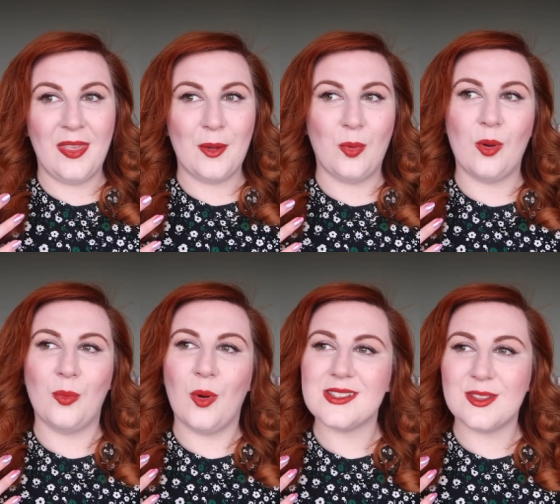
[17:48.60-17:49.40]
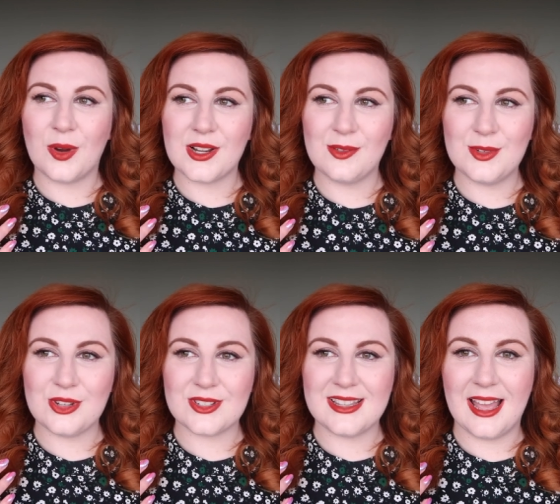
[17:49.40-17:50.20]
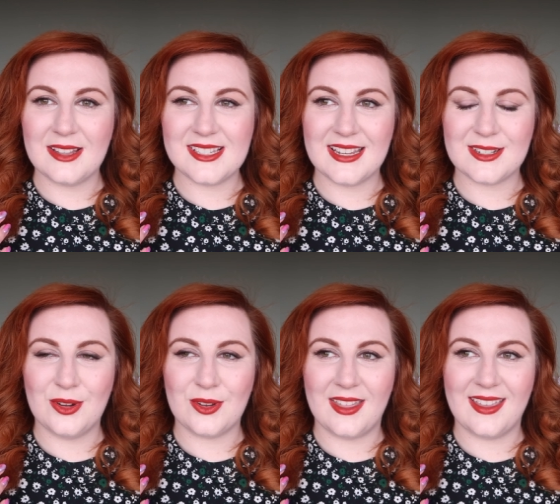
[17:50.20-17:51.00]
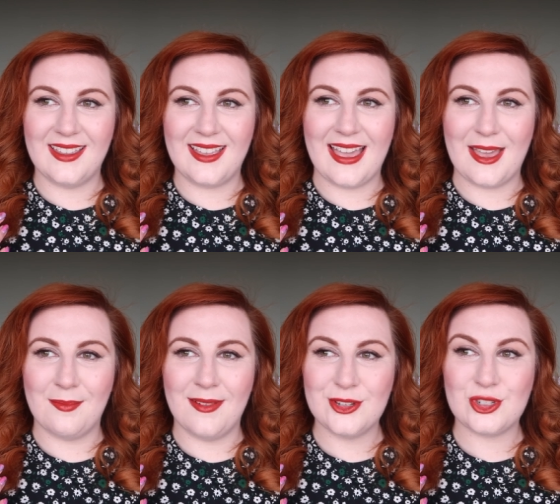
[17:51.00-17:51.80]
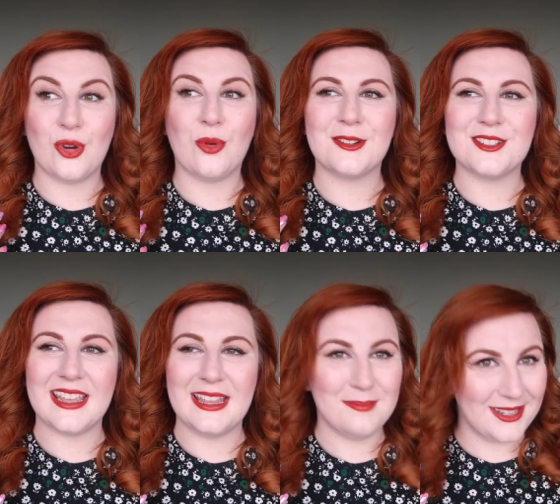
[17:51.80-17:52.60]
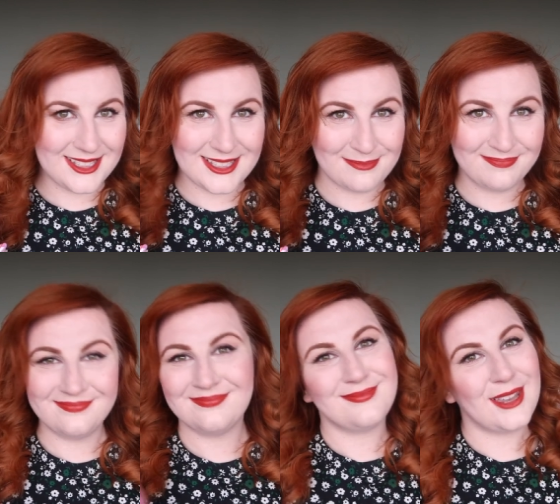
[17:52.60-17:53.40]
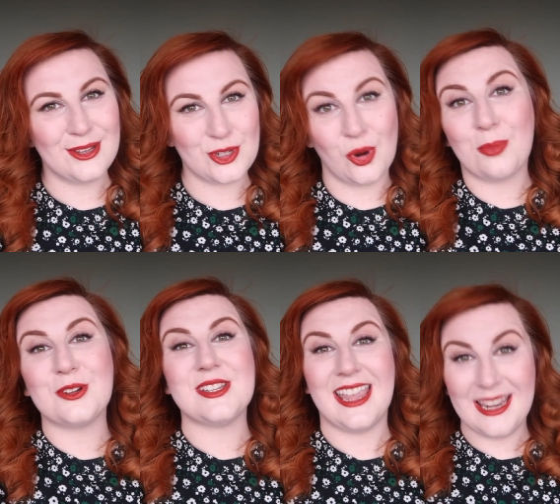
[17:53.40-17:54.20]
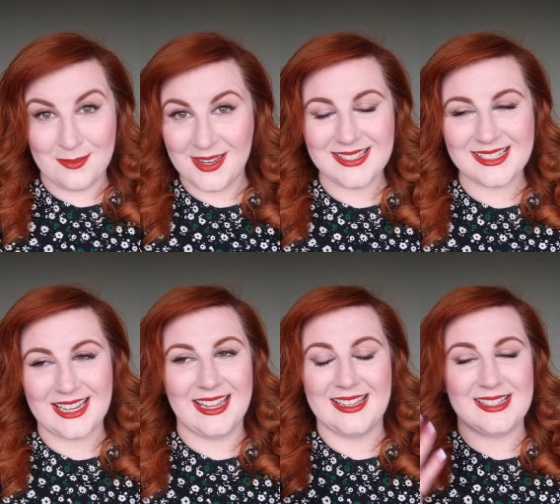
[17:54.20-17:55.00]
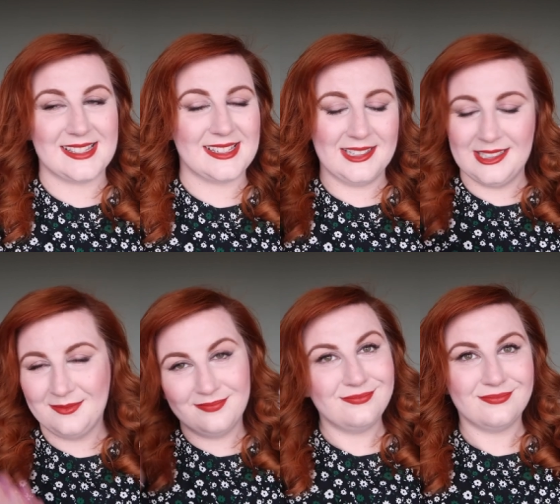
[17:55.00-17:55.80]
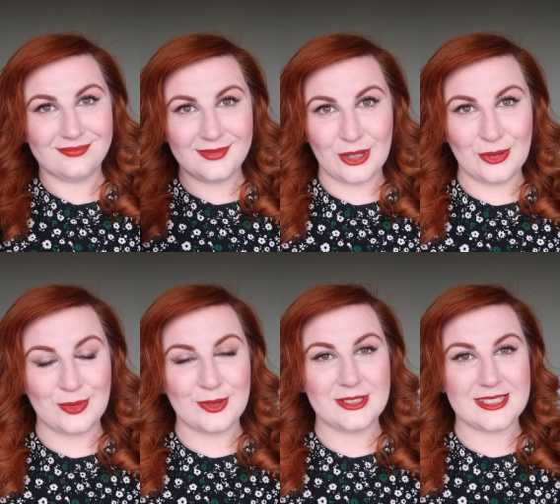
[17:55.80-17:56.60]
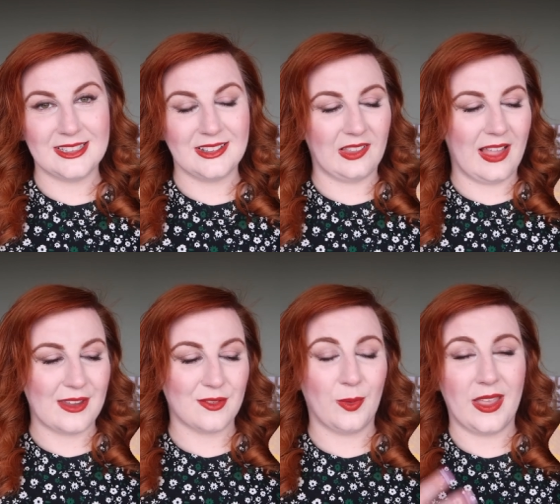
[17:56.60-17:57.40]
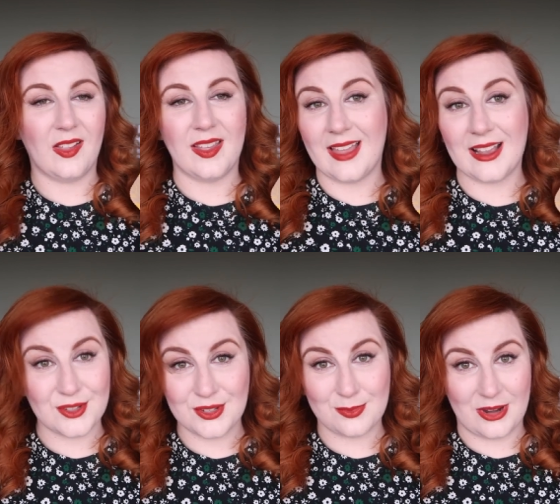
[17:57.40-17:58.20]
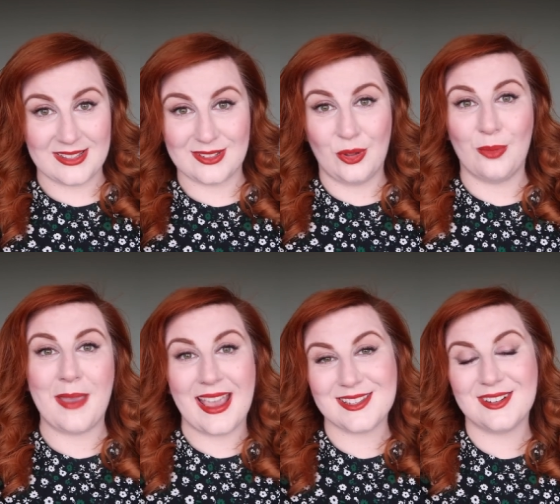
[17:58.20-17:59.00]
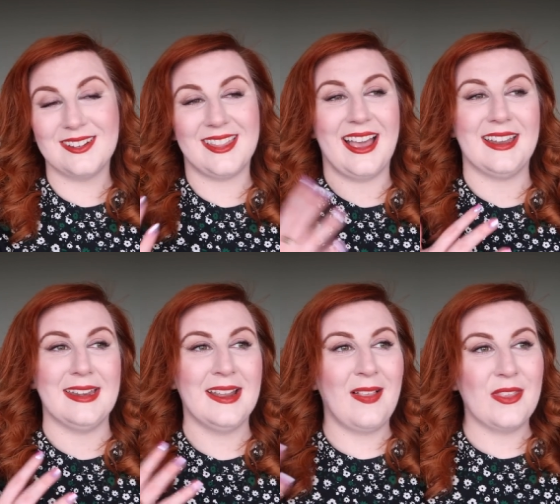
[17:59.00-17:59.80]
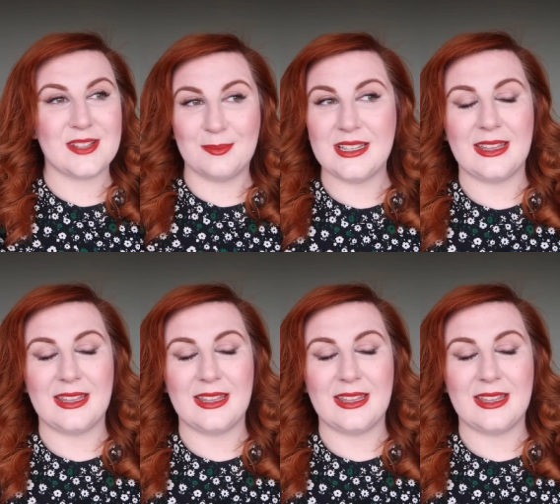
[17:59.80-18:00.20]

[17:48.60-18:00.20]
what's the word that was used in that TikTok thing? Um, shoppertainment. Shoppertainment is, you know, still alive and well and that suits brands a lot better than somebody